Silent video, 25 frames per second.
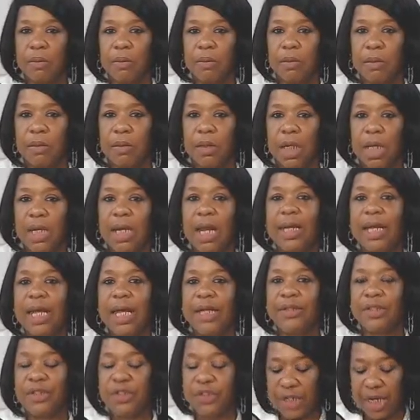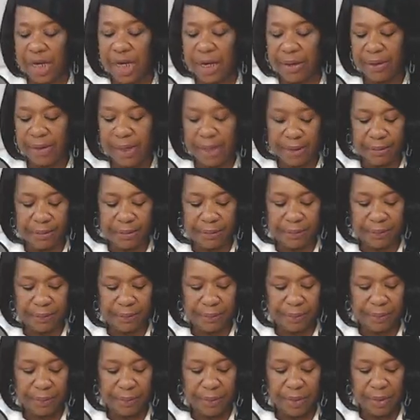And I like to share it.
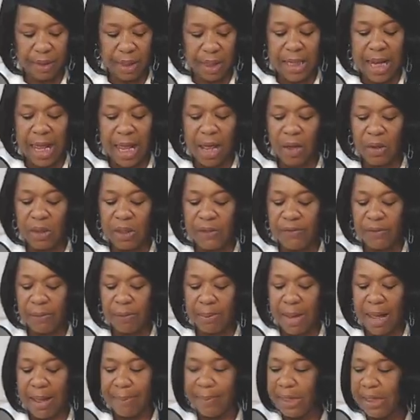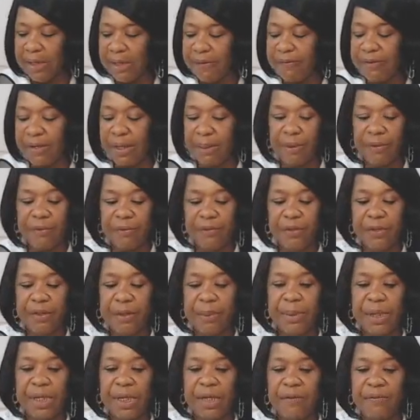Not only for my benefit, but for the
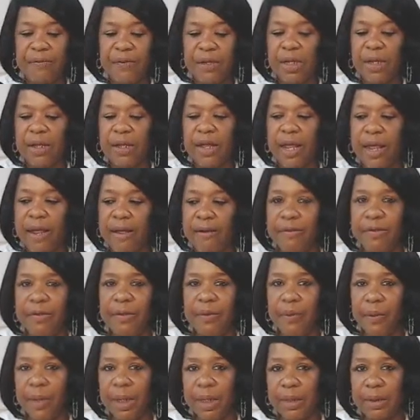benefit of everyone.